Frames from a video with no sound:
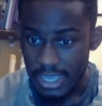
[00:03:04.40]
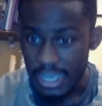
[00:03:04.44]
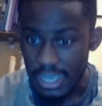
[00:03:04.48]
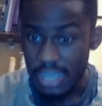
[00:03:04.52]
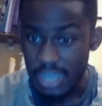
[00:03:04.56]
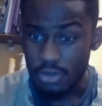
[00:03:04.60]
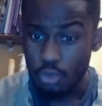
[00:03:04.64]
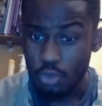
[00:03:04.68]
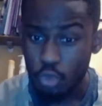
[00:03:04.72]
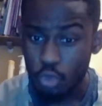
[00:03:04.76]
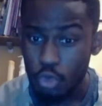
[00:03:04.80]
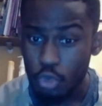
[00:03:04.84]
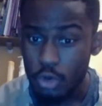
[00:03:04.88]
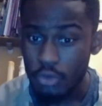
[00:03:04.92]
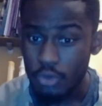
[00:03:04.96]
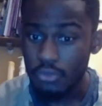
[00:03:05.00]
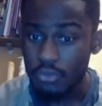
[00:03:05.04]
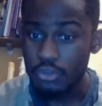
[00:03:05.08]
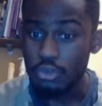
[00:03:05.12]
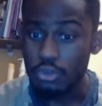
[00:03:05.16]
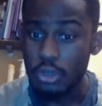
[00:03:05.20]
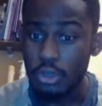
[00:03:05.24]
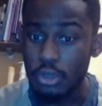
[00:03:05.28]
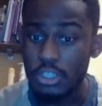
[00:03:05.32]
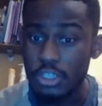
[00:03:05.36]

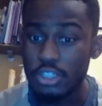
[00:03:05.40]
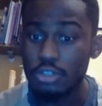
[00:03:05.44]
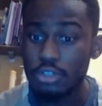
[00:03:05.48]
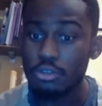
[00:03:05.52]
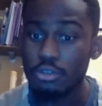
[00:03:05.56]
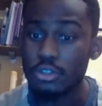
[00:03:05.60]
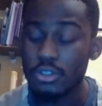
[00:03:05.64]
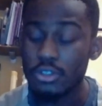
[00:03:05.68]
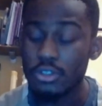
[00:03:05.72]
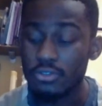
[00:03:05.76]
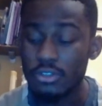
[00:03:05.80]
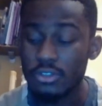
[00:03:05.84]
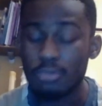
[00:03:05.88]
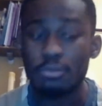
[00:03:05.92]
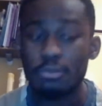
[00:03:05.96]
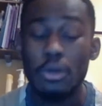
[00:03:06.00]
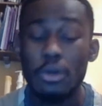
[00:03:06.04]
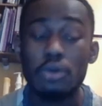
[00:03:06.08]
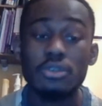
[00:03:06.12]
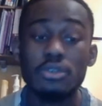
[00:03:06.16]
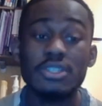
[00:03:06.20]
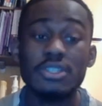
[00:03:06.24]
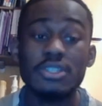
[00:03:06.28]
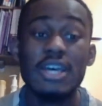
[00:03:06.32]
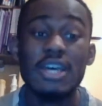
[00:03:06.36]
essentially um,
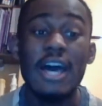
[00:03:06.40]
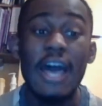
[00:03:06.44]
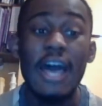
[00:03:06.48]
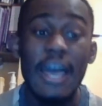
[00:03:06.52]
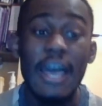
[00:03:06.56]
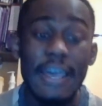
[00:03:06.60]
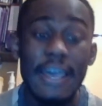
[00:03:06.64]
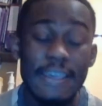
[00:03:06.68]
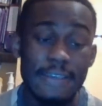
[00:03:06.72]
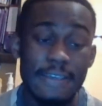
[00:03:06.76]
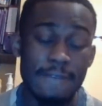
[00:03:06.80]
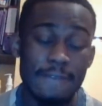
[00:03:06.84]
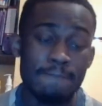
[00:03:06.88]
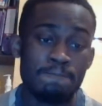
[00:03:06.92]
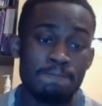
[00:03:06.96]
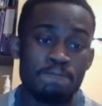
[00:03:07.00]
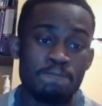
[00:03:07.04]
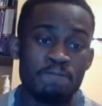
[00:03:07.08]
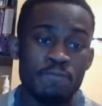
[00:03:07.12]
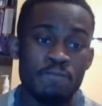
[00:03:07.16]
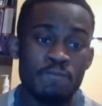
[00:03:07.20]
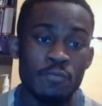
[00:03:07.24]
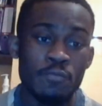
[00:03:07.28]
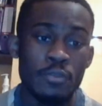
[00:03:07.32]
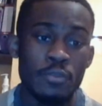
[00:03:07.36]
He has made us
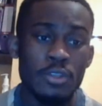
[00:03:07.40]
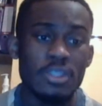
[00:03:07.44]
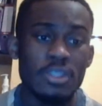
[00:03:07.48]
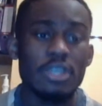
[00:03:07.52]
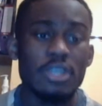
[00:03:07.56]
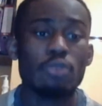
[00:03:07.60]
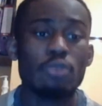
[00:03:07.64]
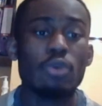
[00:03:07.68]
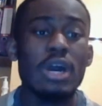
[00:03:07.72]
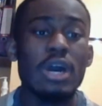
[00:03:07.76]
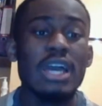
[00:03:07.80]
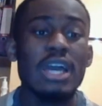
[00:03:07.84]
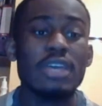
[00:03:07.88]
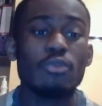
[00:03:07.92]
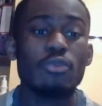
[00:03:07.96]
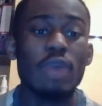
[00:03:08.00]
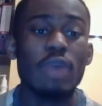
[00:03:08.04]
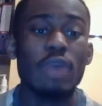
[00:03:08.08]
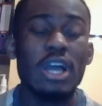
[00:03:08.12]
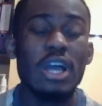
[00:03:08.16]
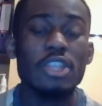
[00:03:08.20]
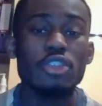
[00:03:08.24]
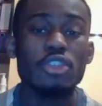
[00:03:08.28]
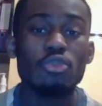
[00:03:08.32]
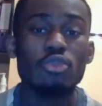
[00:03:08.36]
from Himself.
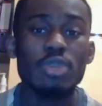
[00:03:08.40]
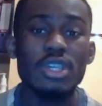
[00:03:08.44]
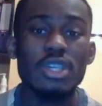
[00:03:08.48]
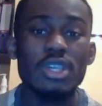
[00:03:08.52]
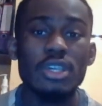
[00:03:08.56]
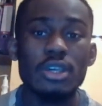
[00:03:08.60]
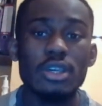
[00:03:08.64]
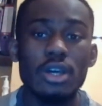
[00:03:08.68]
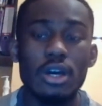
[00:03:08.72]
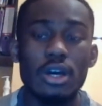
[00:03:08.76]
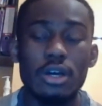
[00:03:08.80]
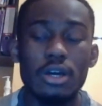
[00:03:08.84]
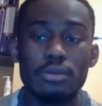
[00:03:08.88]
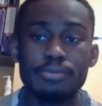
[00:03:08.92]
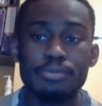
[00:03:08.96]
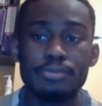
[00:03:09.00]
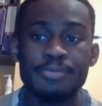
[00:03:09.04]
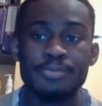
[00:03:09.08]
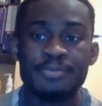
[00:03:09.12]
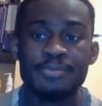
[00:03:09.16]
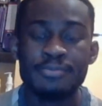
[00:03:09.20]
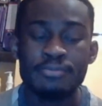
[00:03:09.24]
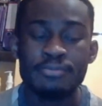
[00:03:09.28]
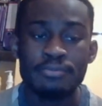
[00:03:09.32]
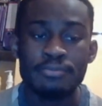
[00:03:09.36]
That we that means
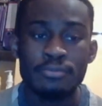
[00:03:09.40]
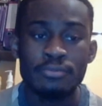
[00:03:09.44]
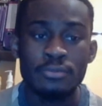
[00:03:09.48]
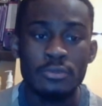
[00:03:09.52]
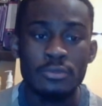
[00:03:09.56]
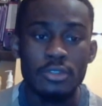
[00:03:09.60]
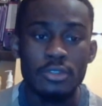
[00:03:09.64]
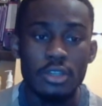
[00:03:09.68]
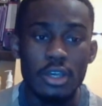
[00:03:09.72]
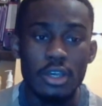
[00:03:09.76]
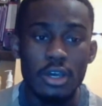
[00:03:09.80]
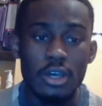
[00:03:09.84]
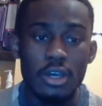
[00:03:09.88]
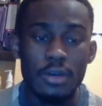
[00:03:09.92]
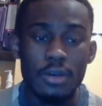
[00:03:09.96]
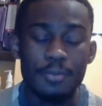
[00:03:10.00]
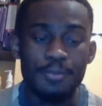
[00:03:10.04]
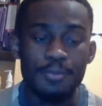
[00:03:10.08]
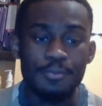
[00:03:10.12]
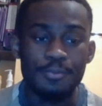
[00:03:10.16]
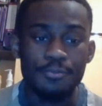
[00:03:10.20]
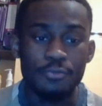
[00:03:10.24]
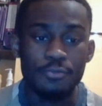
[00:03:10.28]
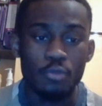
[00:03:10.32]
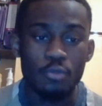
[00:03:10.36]
we are like
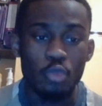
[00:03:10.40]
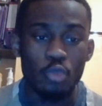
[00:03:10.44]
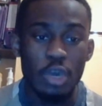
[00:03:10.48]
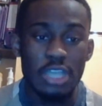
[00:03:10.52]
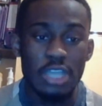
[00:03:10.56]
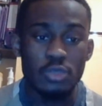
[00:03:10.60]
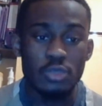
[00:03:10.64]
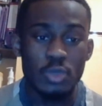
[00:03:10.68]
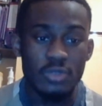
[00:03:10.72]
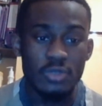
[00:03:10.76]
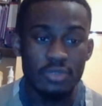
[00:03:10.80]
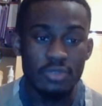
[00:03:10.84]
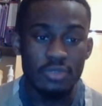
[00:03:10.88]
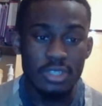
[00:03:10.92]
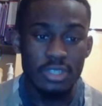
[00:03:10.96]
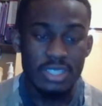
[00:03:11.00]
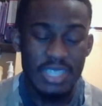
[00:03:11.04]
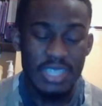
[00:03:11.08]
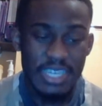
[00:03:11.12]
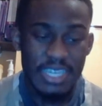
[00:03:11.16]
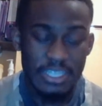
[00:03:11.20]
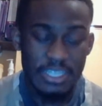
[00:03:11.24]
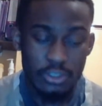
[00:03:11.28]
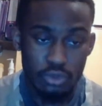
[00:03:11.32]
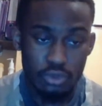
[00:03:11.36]
unto Him.
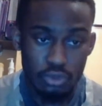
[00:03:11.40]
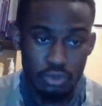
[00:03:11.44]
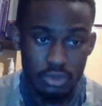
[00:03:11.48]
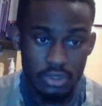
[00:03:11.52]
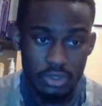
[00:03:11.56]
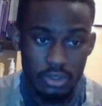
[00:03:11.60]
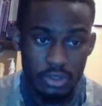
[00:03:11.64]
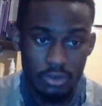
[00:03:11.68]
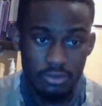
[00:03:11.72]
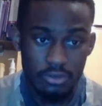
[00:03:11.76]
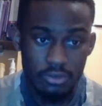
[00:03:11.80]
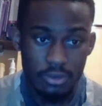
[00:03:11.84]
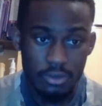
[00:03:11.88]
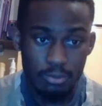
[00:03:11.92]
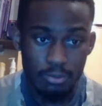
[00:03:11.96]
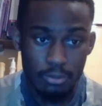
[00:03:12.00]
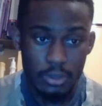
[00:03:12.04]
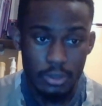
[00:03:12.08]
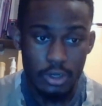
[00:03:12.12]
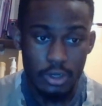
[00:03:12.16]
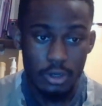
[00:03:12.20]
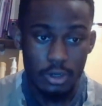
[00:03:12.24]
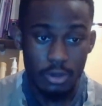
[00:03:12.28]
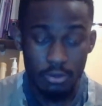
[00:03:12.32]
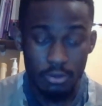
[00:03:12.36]
Okay?
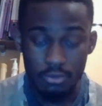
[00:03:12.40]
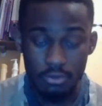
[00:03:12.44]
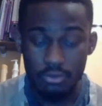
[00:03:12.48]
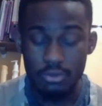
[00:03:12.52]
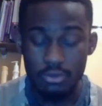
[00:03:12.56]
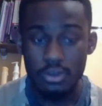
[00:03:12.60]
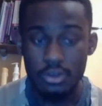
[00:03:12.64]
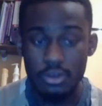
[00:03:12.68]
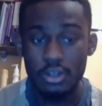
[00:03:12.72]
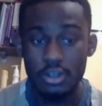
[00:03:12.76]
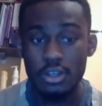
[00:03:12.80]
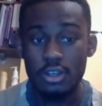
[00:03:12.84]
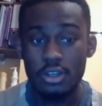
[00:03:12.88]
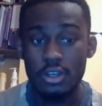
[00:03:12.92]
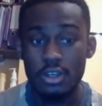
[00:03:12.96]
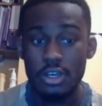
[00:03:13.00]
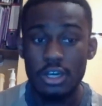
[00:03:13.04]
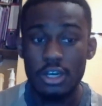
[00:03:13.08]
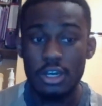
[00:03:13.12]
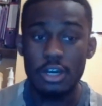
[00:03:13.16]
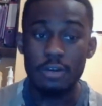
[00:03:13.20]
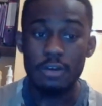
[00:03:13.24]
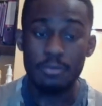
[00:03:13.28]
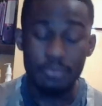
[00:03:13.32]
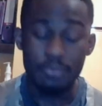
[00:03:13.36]
That's why scripture says in
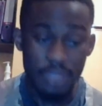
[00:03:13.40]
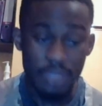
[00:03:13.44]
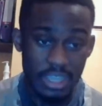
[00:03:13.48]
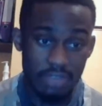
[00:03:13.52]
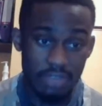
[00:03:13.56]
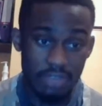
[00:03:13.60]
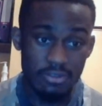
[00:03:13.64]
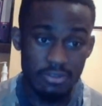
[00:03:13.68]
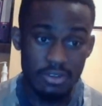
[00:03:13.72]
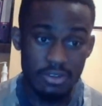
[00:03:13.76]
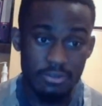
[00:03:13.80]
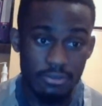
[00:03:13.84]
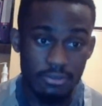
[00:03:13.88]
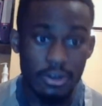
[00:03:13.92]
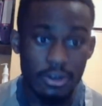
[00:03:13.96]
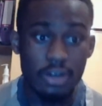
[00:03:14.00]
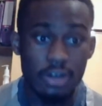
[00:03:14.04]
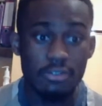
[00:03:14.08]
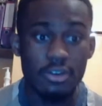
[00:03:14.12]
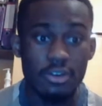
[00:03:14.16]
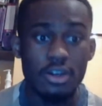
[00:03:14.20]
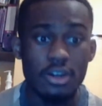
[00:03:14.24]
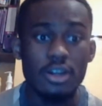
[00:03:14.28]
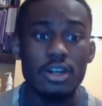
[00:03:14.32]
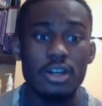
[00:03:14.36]
Genesis we are made in
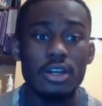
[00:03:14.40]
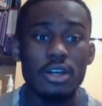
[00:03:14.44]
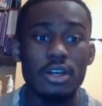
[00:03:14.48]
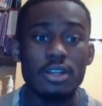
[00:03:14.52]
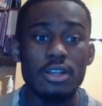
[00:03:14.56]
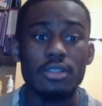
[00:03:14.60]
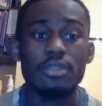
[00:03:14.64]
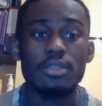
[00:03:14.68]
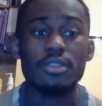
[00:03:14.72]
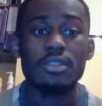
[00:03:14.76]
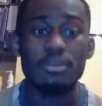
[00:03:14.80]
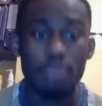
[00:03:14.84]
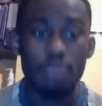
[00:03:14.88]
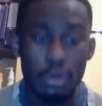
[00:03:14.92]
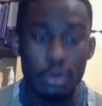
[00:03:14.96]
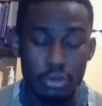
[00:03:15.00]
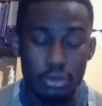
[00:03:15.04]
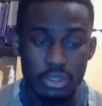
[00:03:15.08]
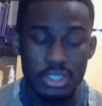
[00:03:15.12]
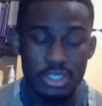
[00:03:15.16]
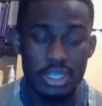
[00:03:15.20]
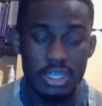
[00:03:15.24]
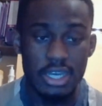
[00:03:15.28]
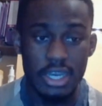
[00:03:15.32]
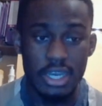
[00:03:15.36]
the image
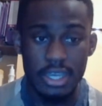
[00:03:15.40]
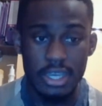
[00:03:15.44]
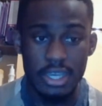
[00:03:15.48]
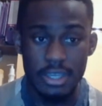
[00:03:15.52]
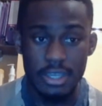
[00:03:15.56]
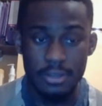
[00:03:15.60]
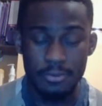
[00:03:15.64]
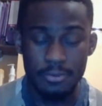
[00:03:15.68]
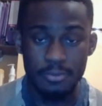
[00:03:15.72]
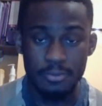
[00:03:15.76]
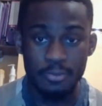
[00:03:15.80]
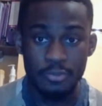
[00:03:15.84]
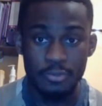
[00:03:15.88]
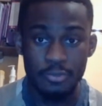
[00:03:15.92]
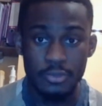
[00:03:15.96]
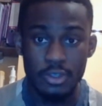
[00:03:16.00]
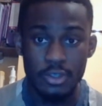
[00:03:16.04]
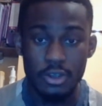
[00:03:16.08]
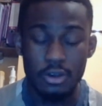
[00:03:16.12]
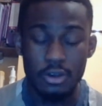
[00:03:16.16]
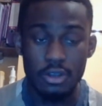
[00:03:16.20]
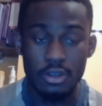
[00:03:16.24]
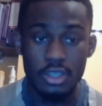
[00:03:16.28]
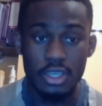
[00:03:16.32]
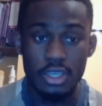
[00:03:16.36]
of the Father.
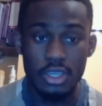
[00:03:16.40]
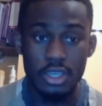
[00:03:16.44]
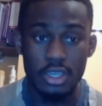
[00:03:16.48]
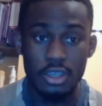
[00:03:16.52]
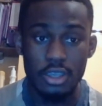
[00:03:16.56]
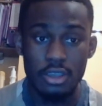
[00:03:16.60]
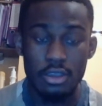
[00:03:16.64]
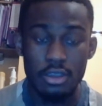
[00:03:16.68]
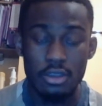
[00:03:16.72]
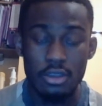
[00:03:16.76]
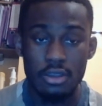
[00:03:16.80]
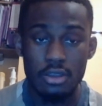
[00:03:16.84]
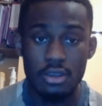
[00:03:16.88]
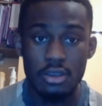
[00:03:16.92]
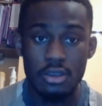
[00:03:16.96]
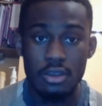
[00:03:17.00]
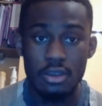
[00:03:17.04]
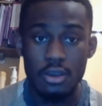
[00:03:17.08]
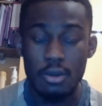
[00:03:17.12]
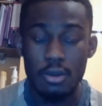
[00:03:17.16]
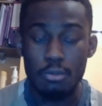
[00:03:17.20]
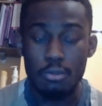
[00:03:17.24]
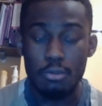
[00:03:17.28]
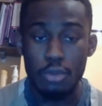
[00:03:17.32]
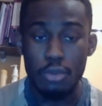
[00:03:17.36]
That means we are
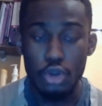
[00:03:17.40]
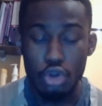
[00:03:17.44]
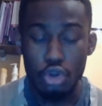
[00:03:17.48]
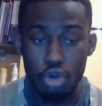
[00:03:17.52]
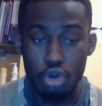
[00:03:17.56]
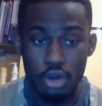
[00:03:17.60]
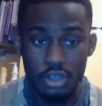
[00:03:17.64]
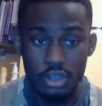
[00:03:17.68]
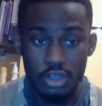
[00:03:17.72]
like Him,